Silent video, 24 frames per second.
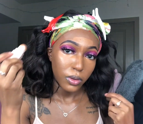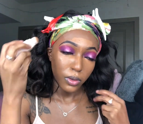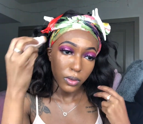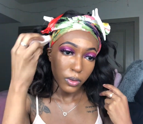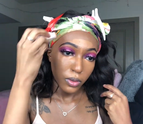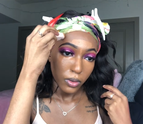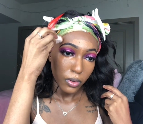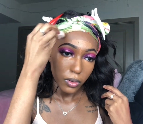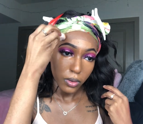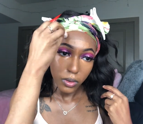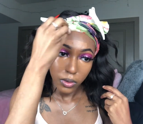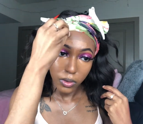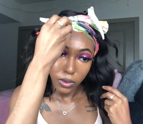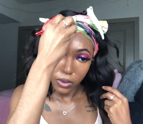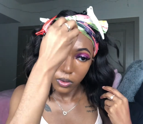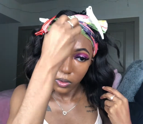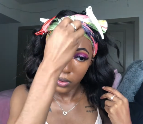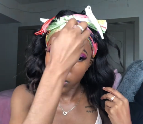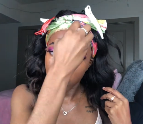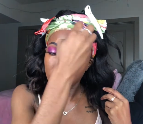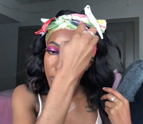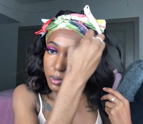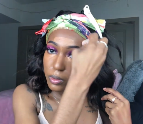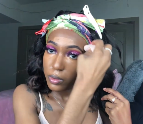
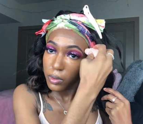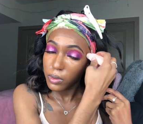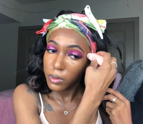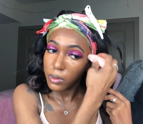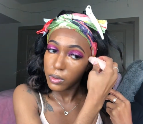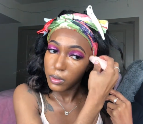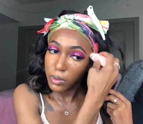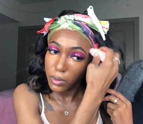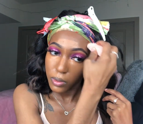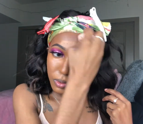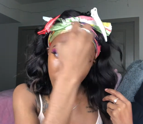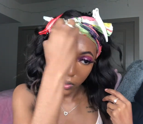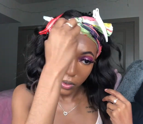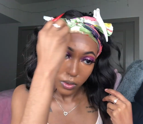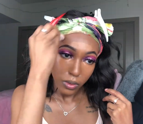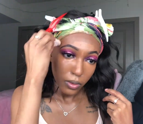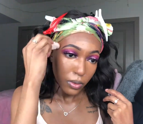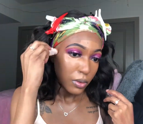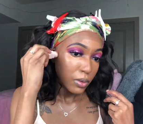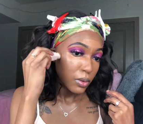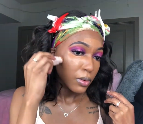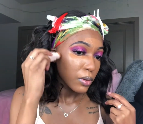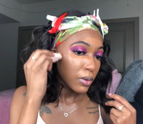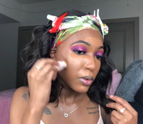
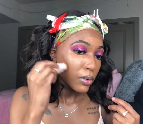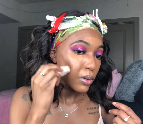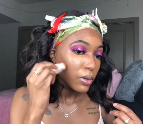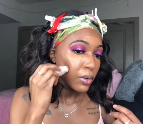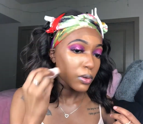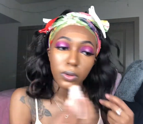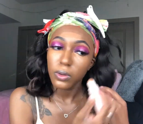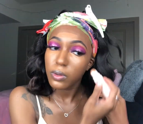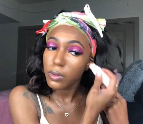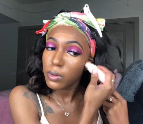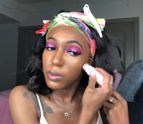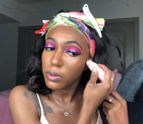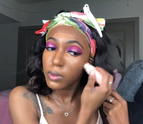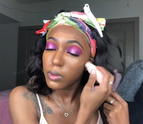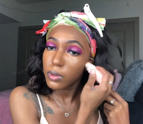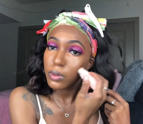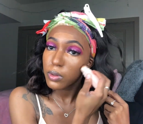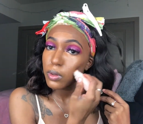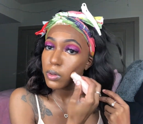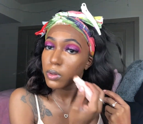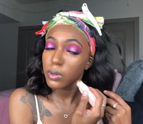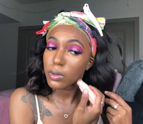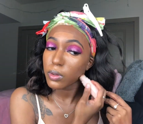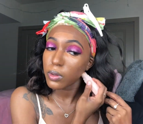
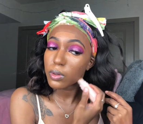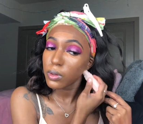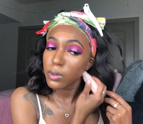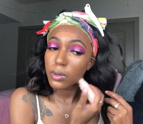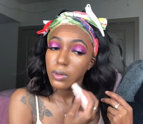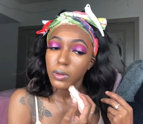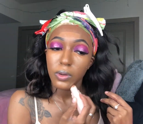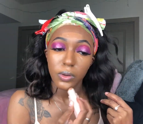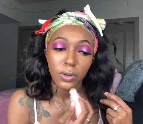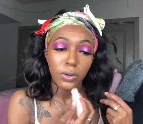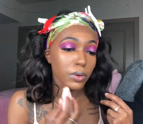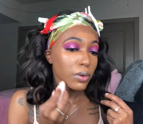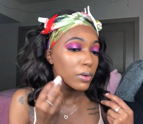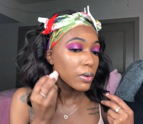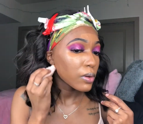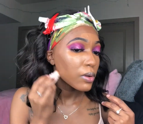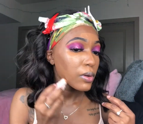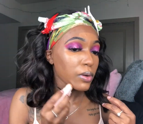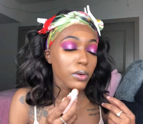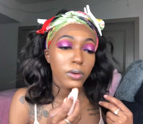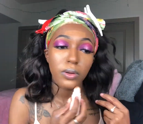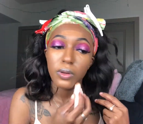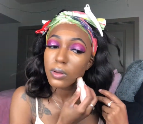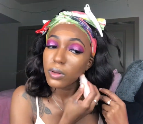
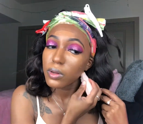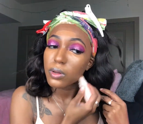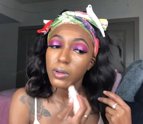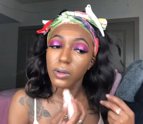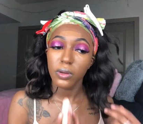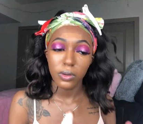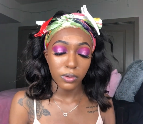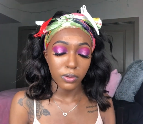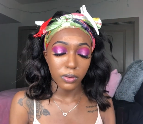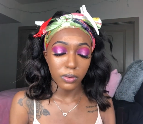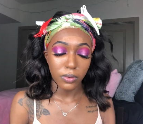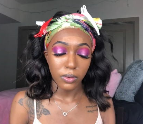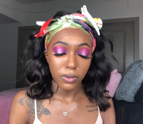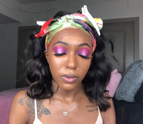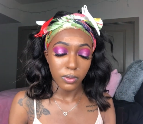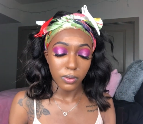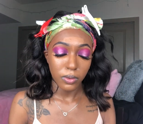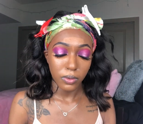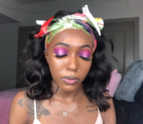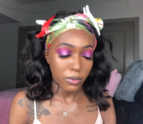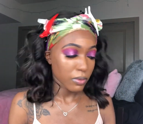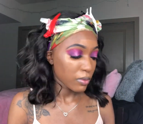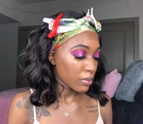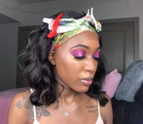
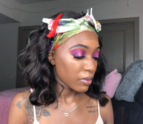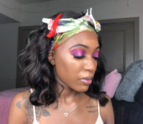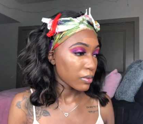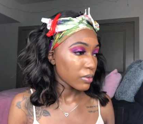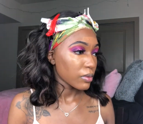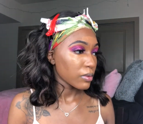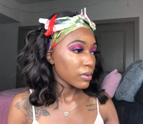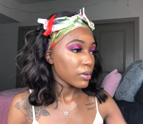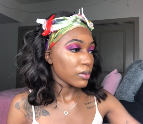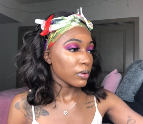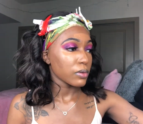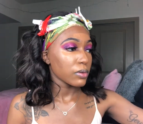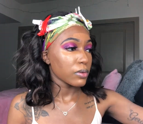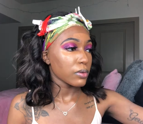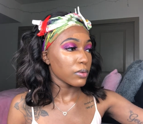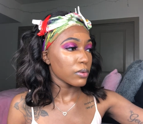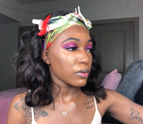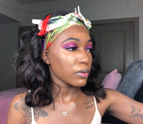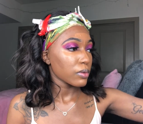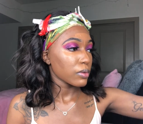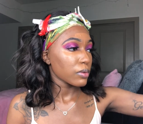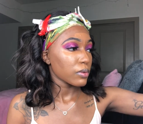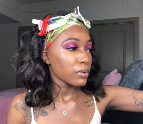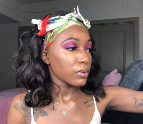
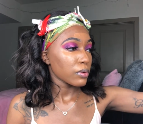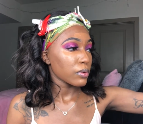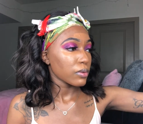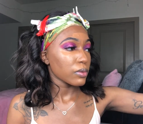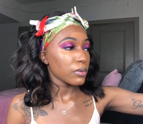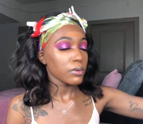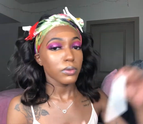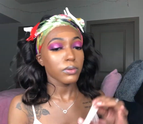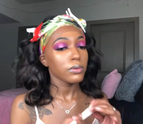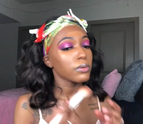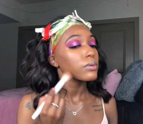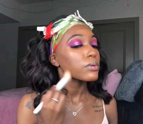Nothing is said.